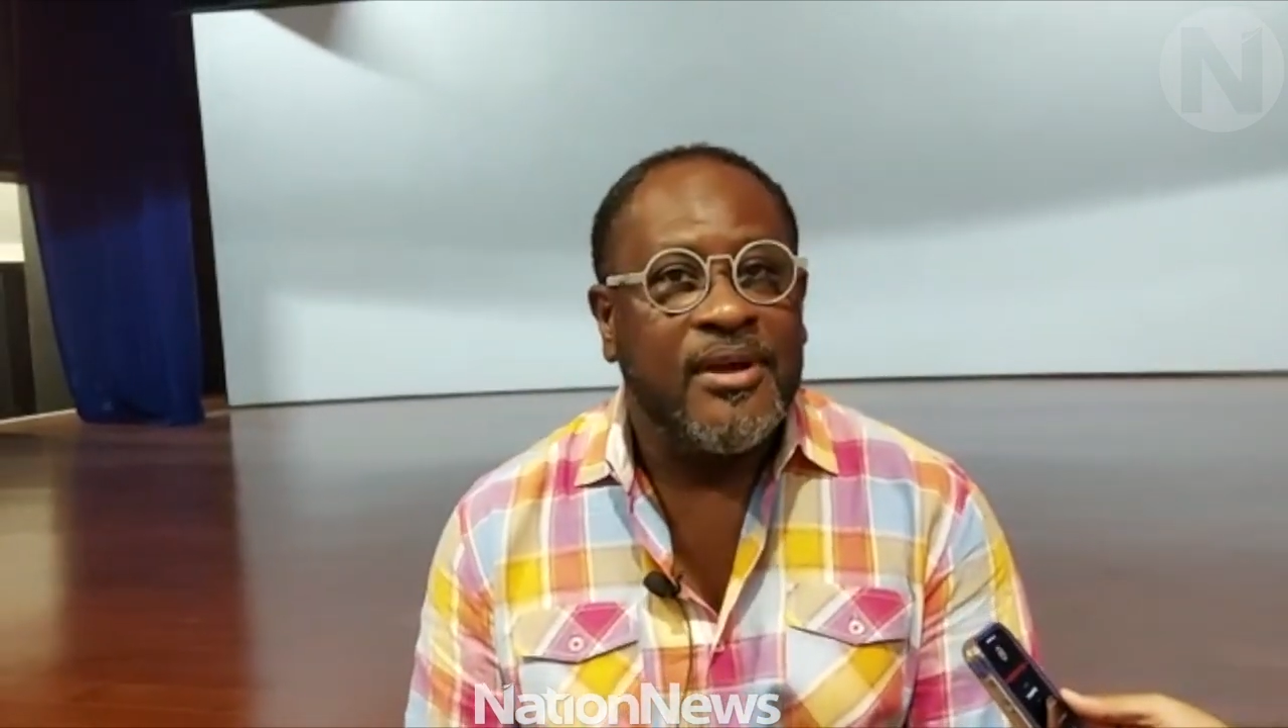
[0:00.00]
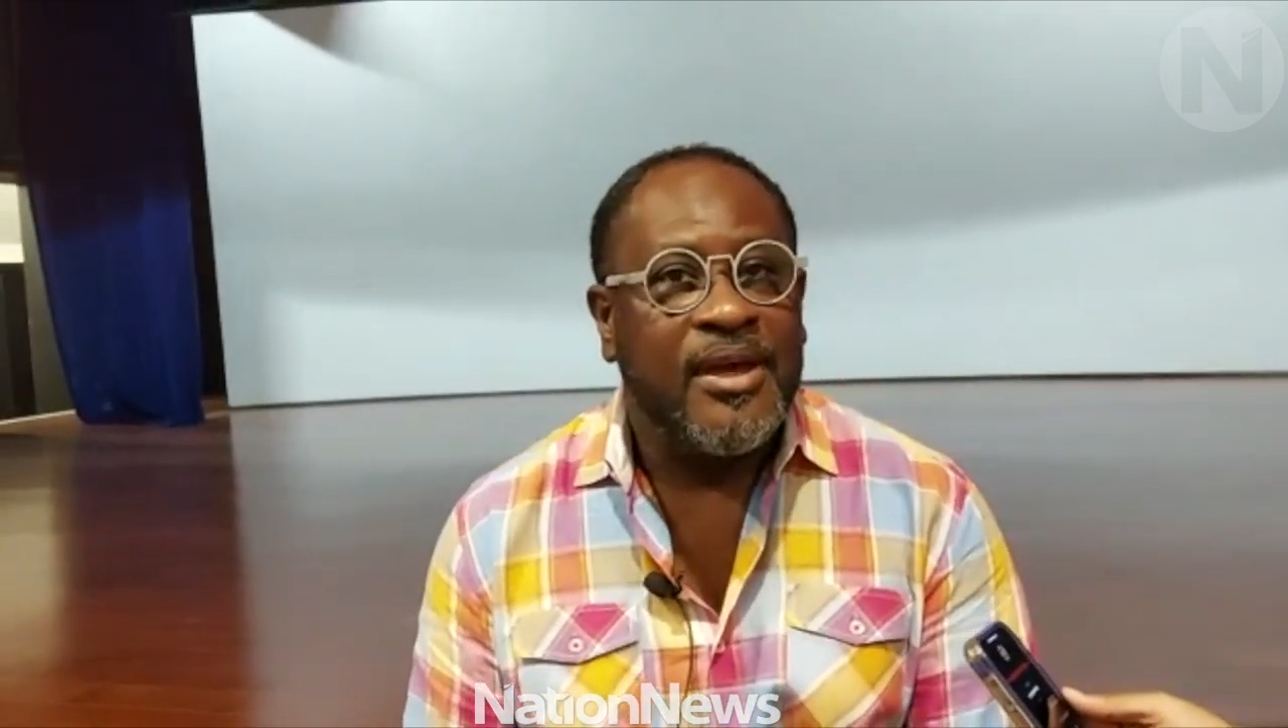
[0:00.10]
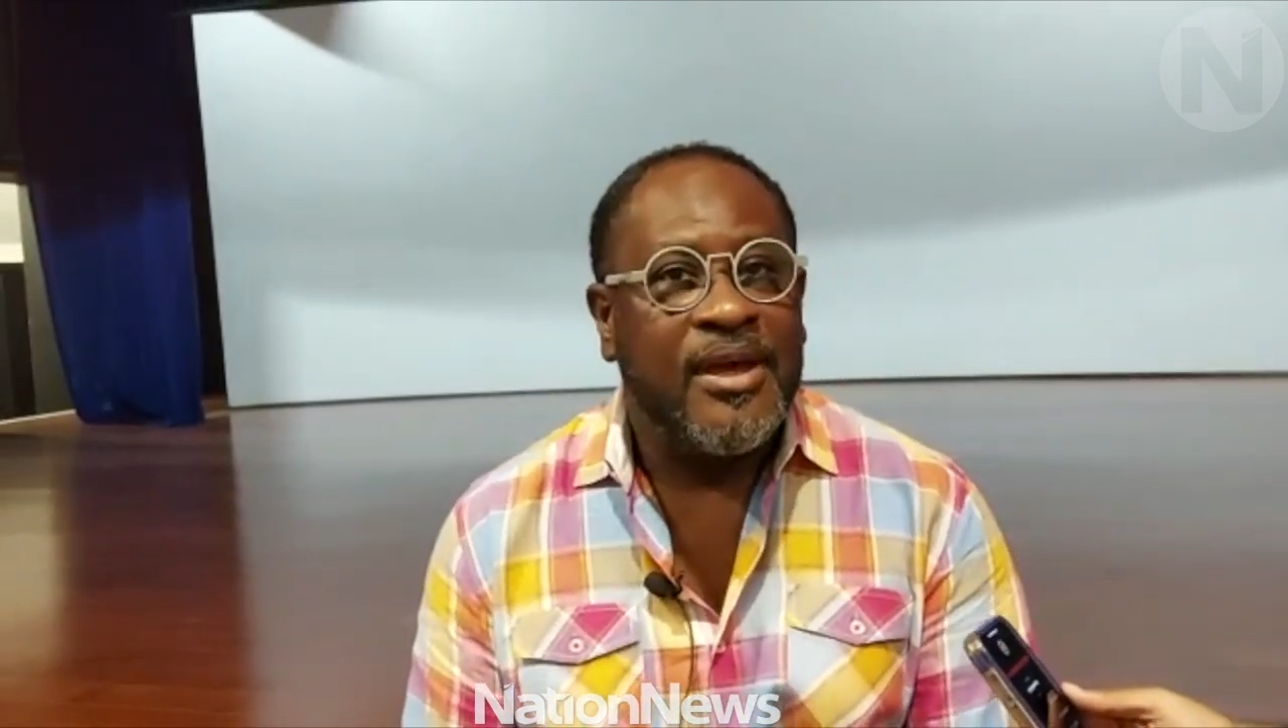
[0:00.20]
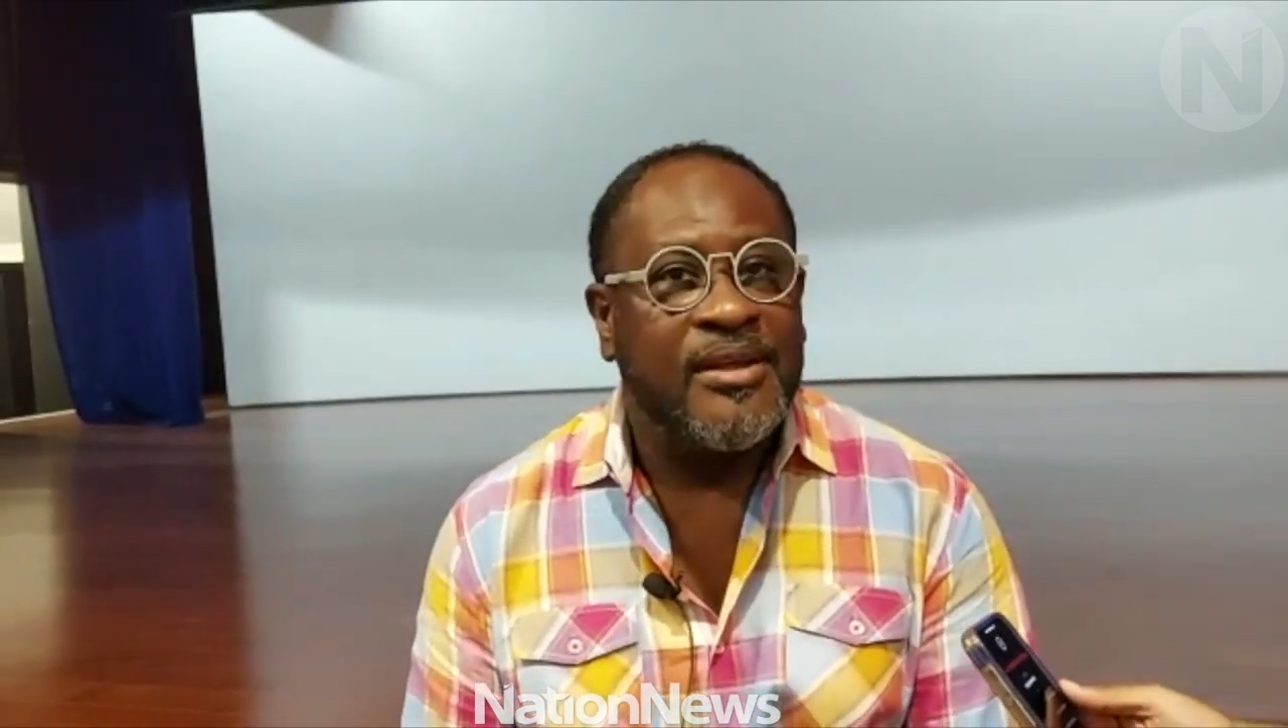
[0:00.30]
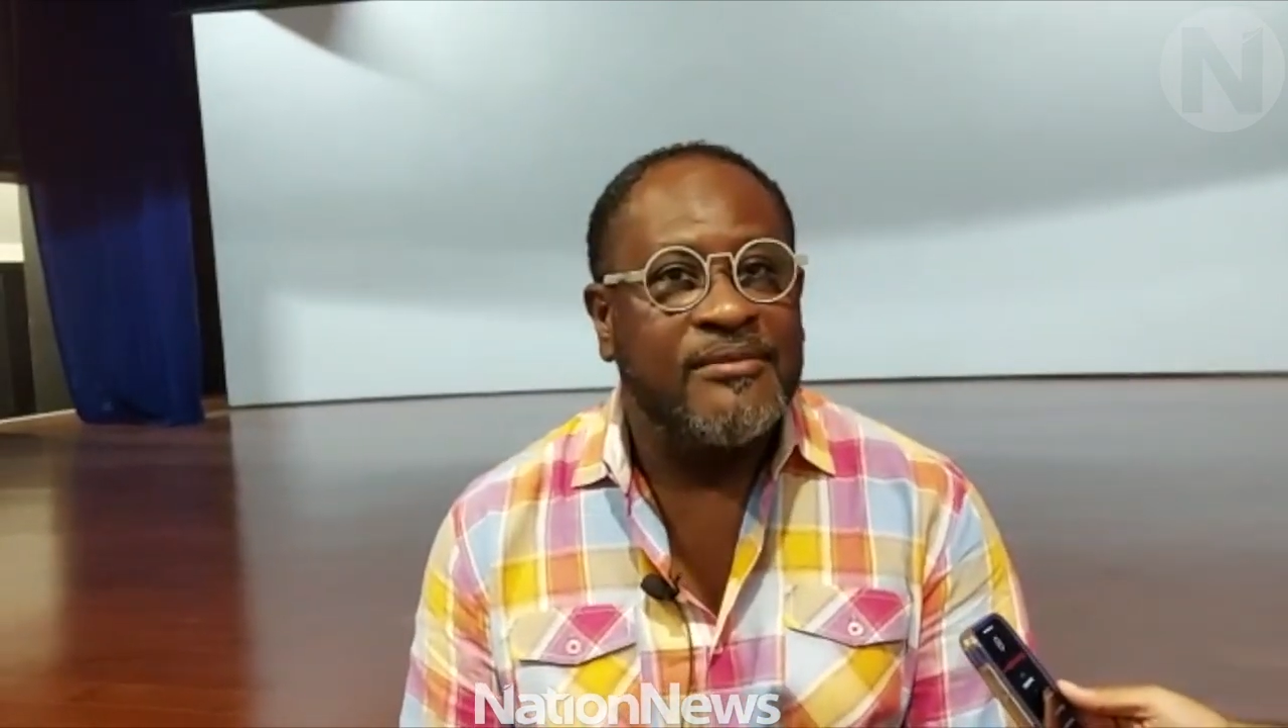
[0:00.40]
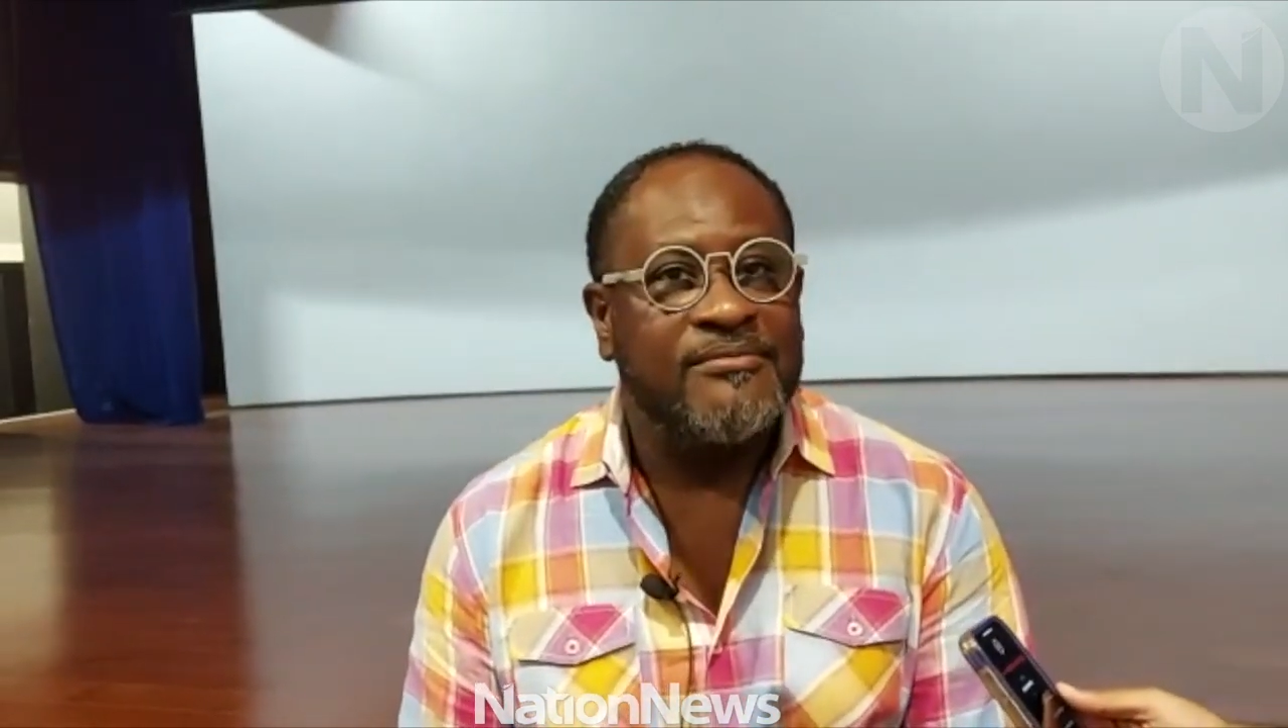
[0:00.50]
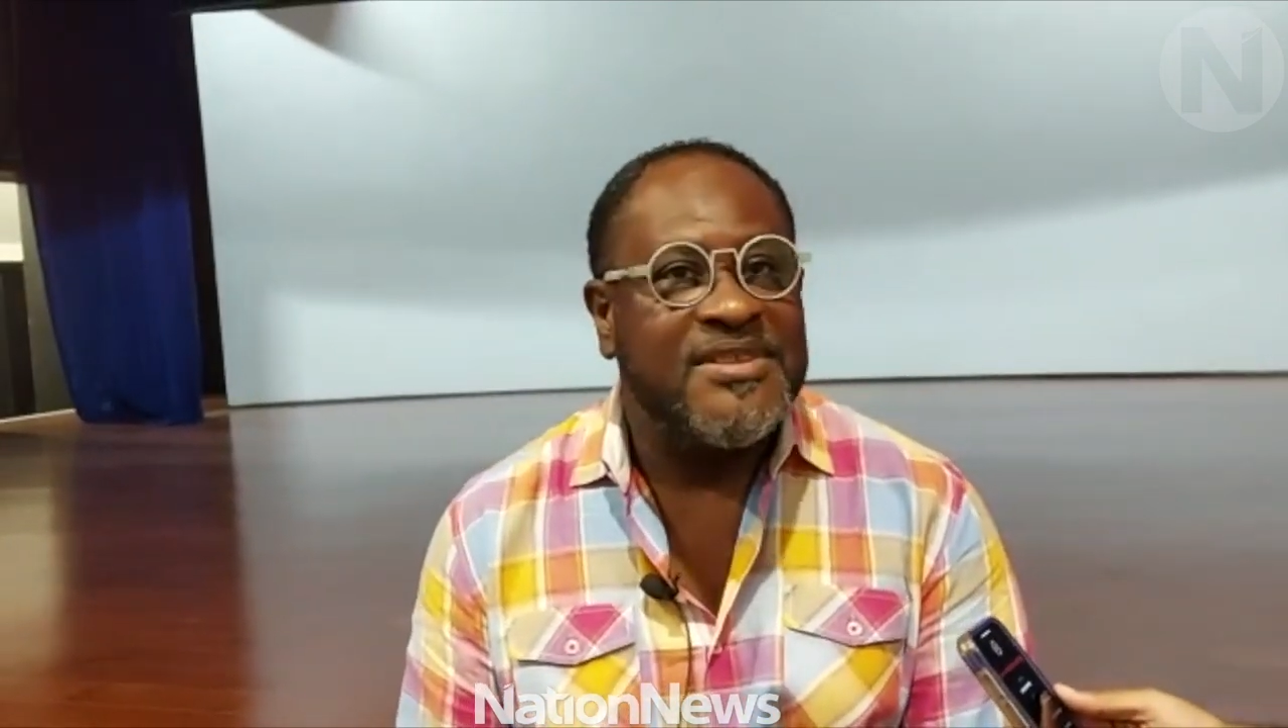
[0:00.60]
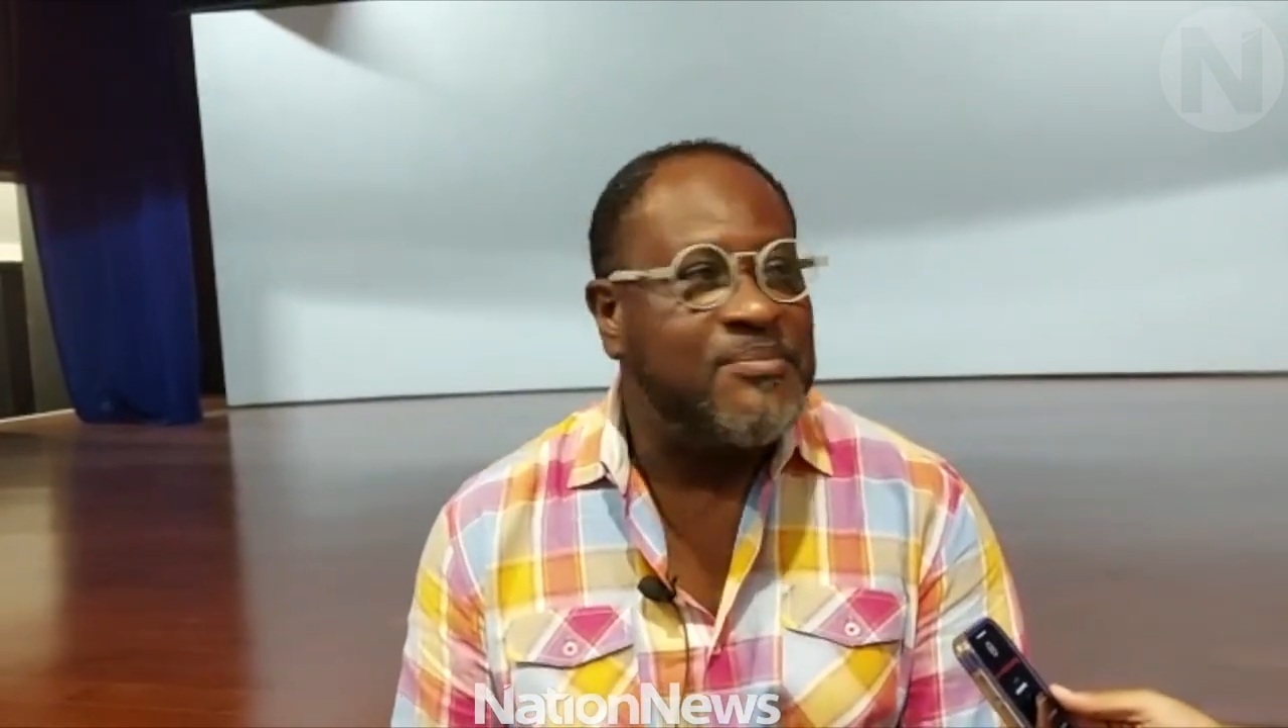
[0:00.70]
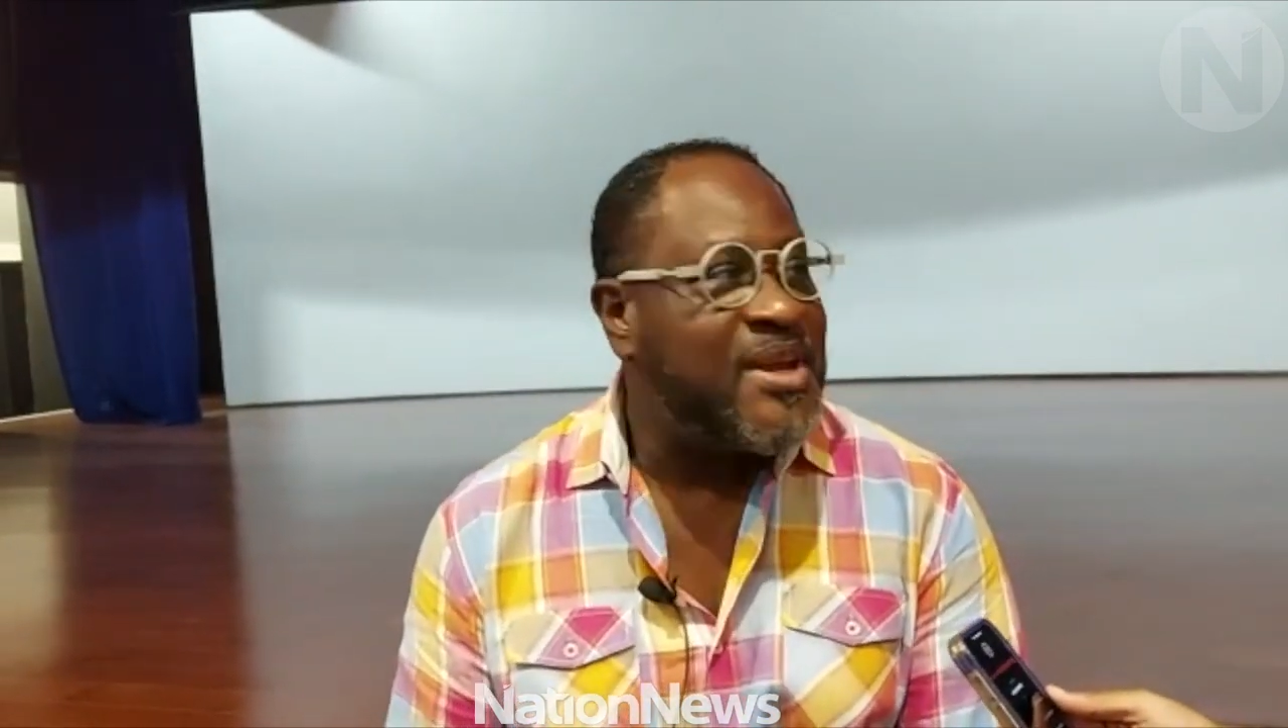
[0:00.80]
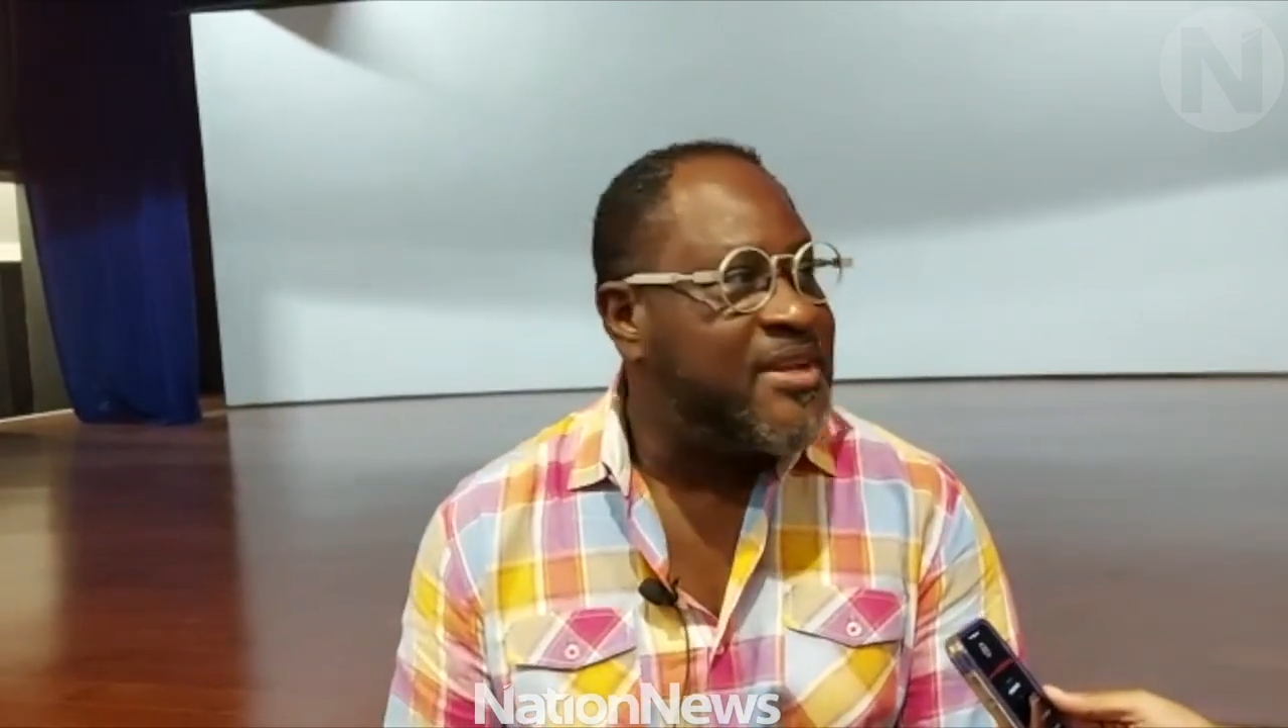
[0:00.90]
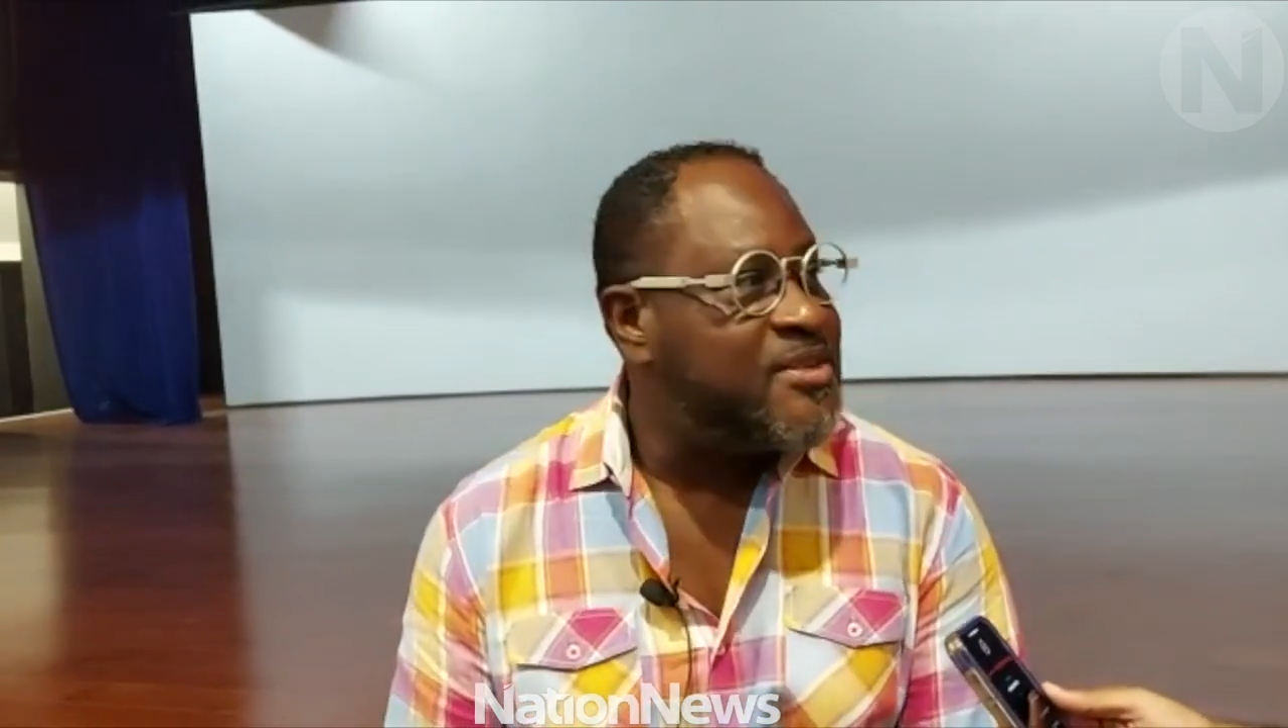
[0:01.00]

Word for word: And somebody